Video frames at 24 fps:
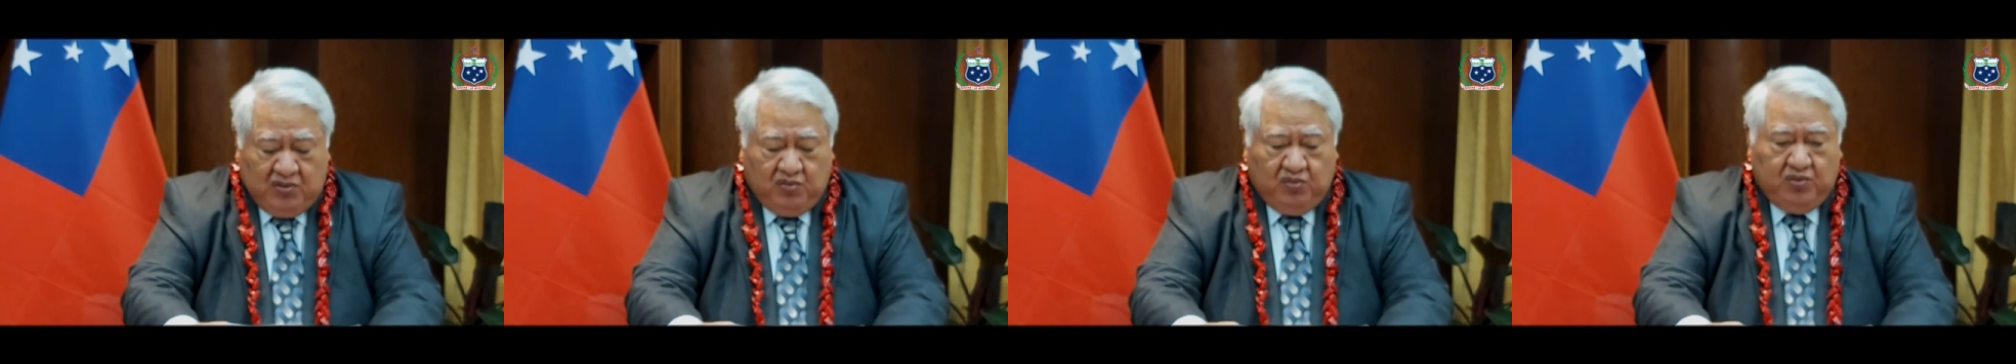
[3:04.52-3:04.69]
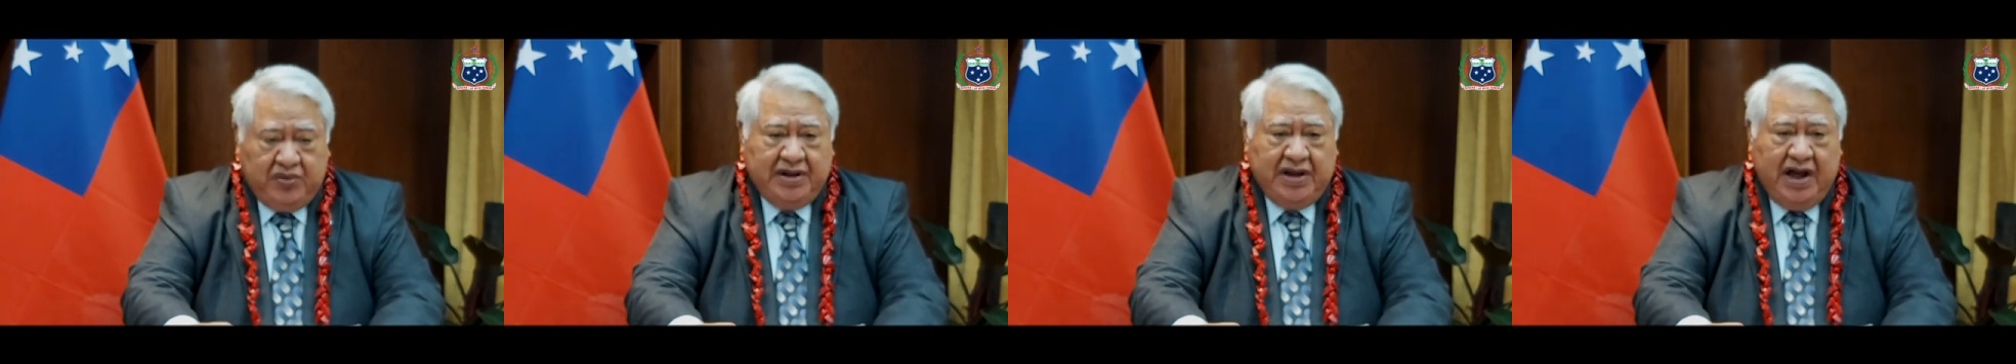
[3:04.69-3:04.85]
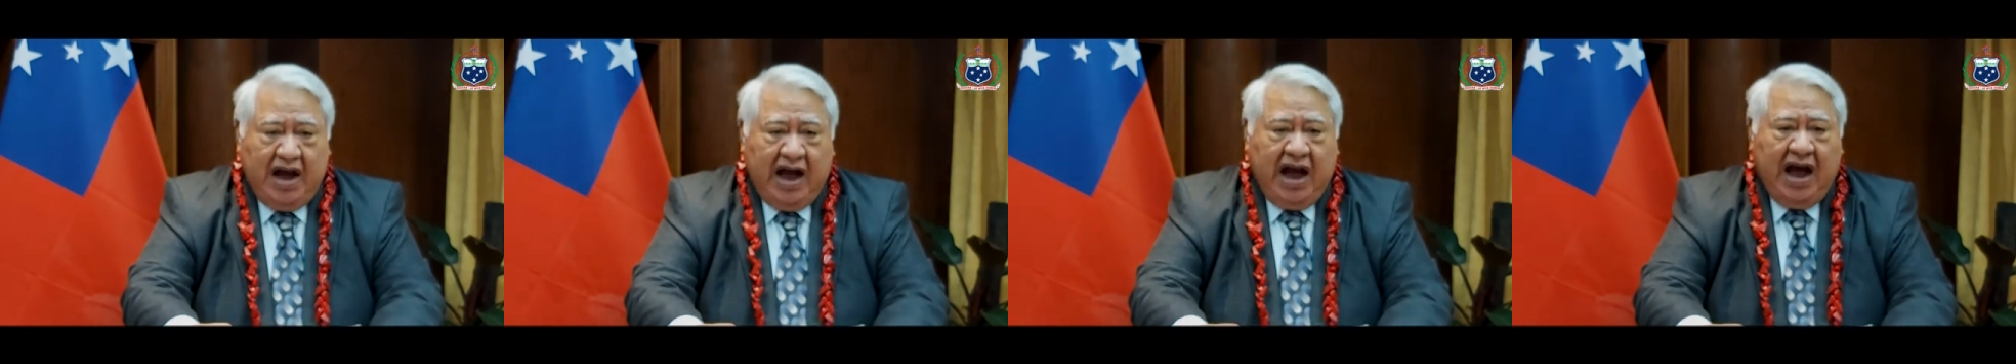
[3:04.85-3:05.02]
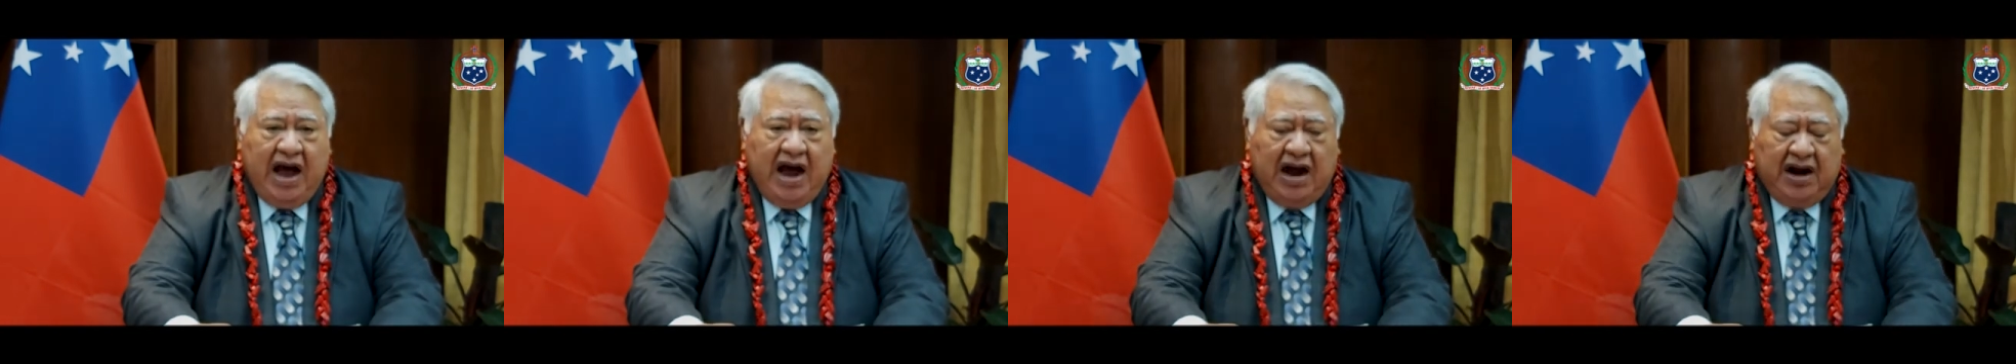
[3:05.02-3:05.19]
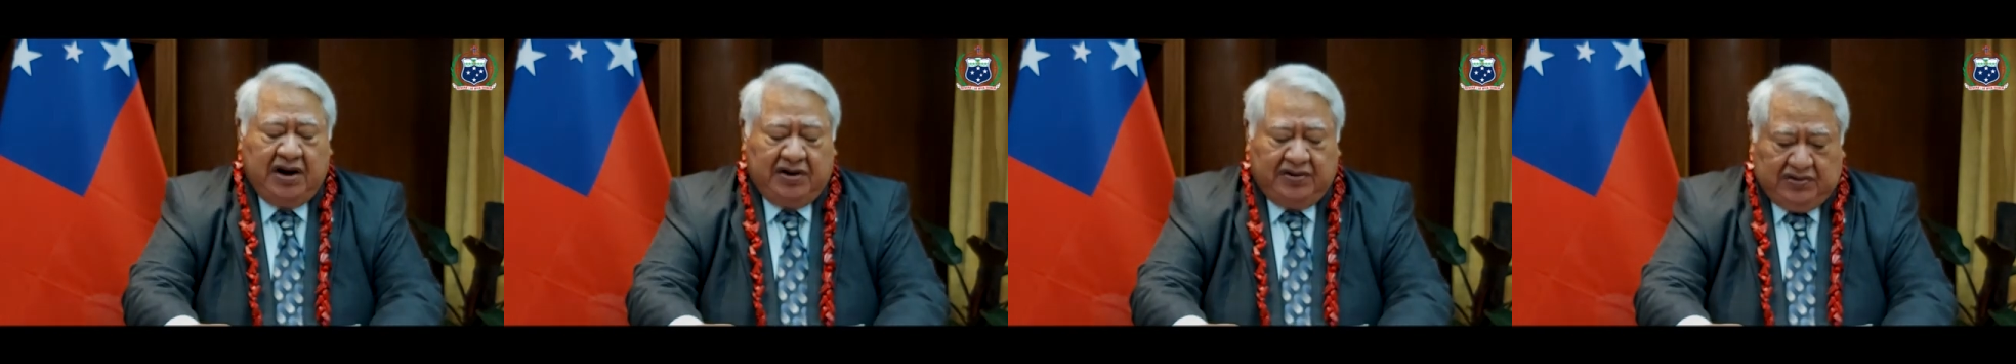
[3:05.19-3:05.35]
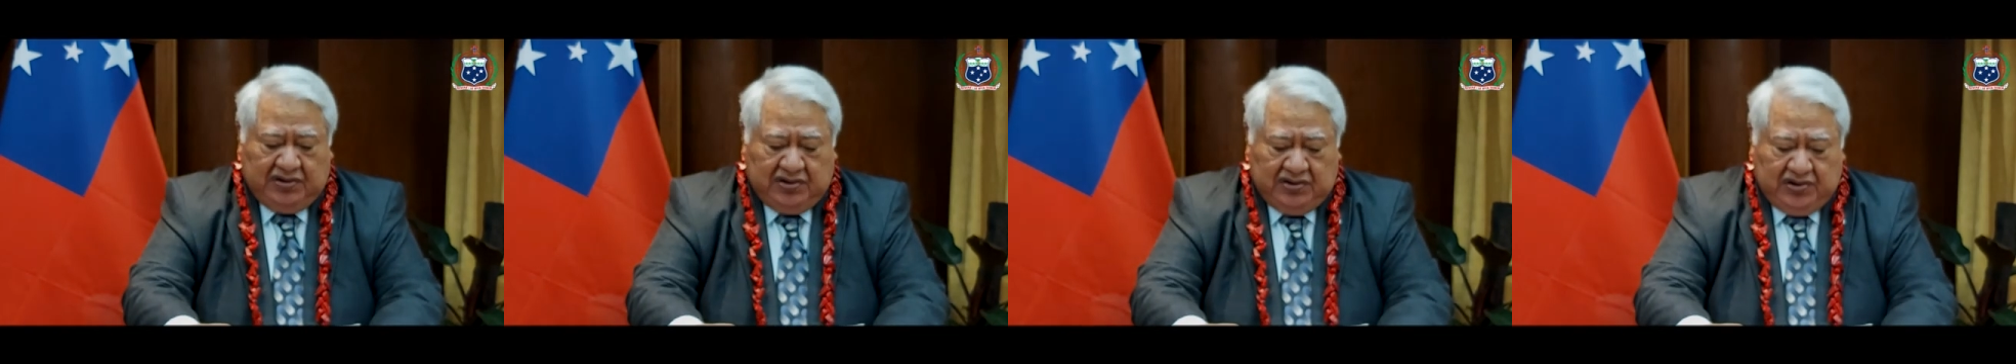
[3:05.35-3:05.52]
we
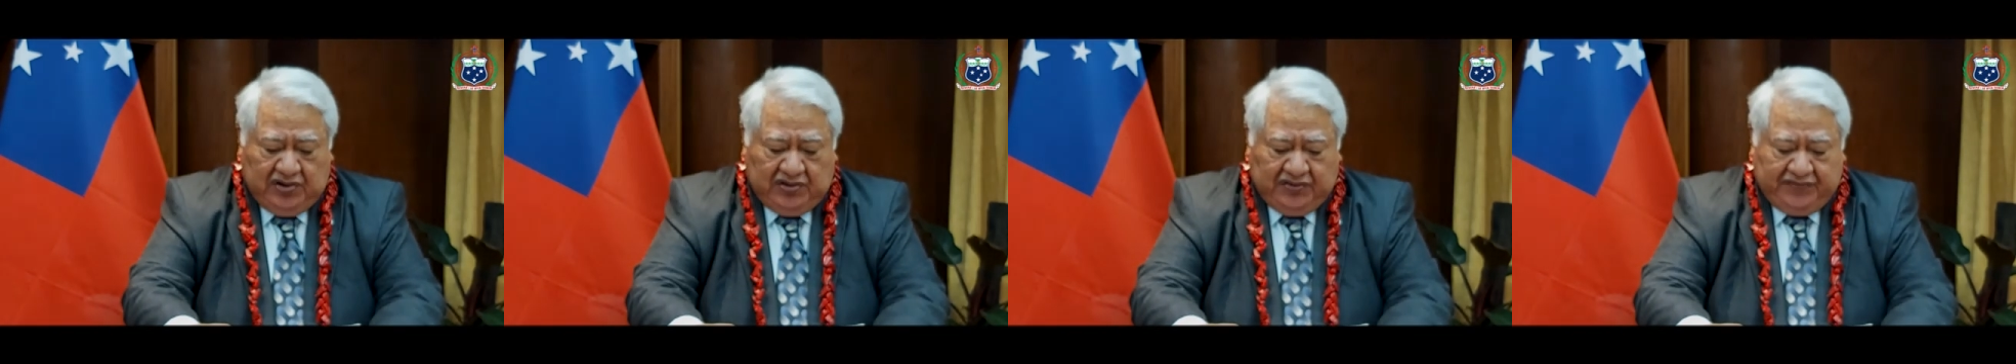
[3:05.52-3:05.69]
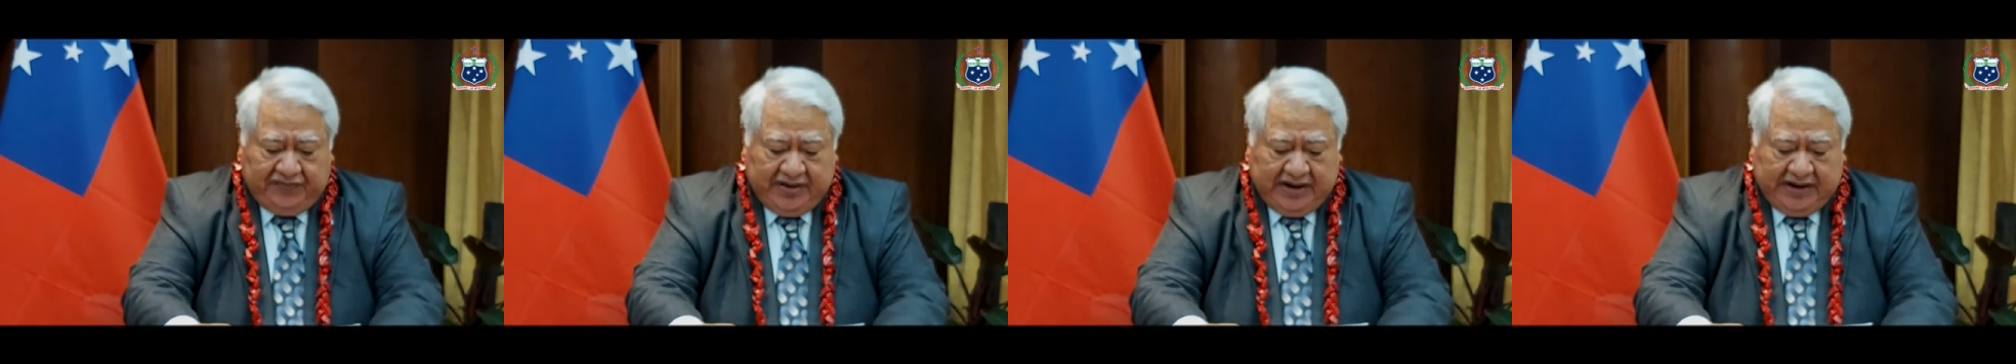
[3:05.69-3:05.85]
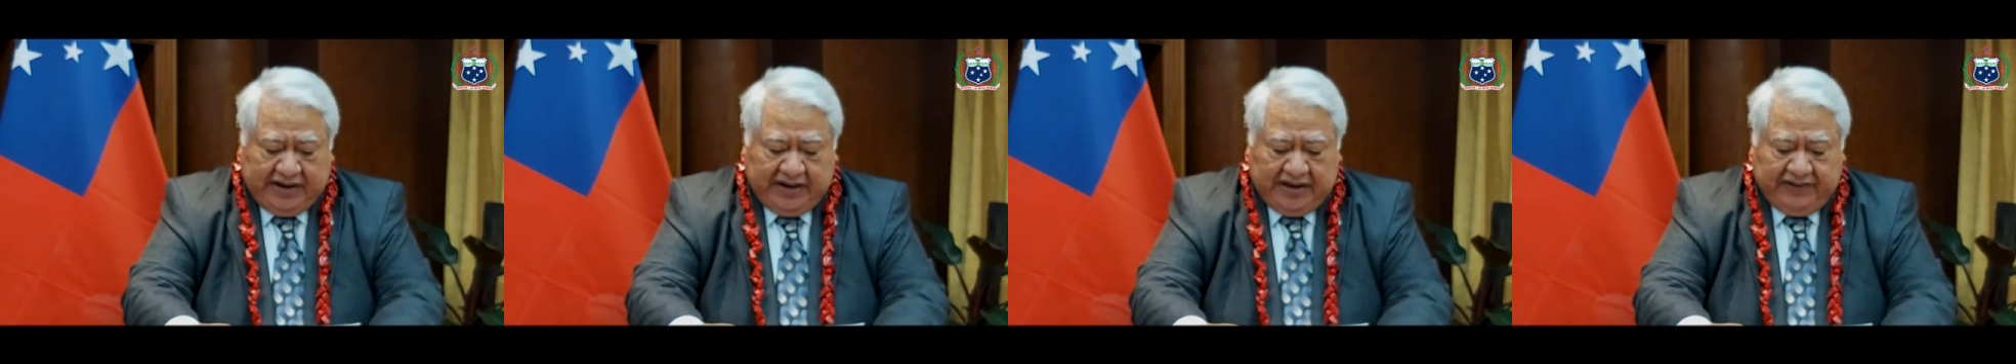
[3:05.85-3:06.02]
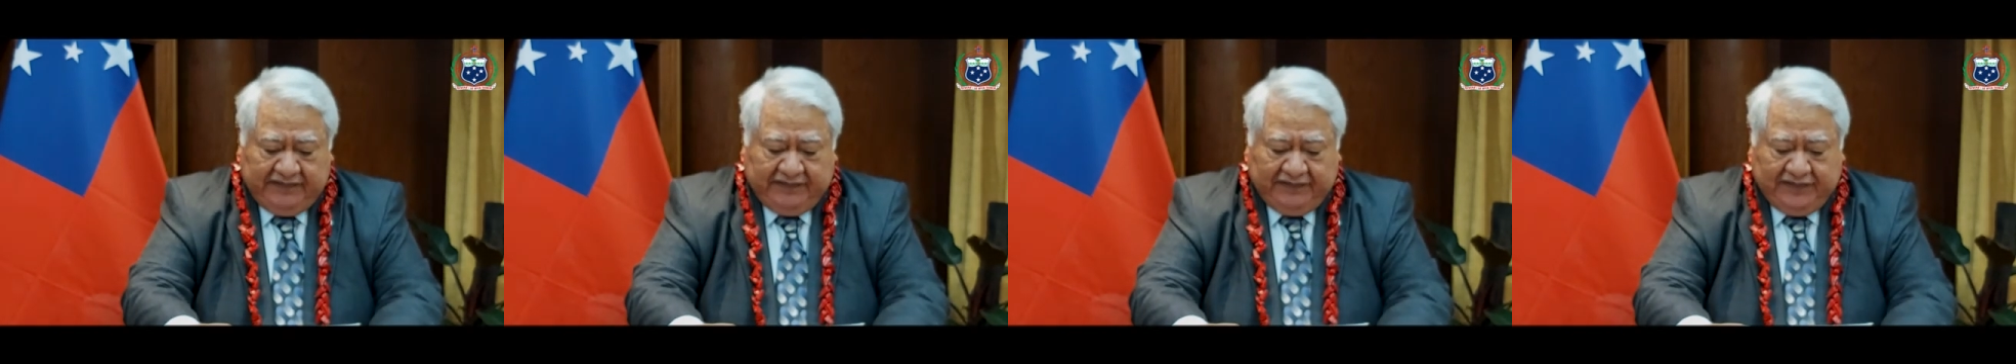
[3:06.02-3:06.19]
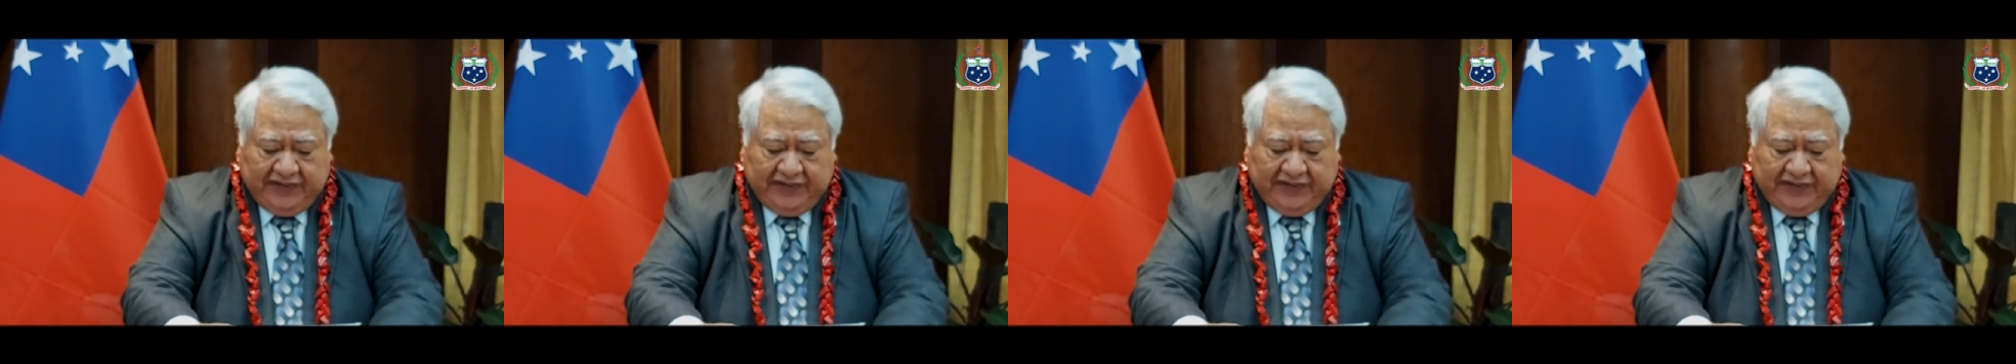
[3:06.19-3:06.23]
are already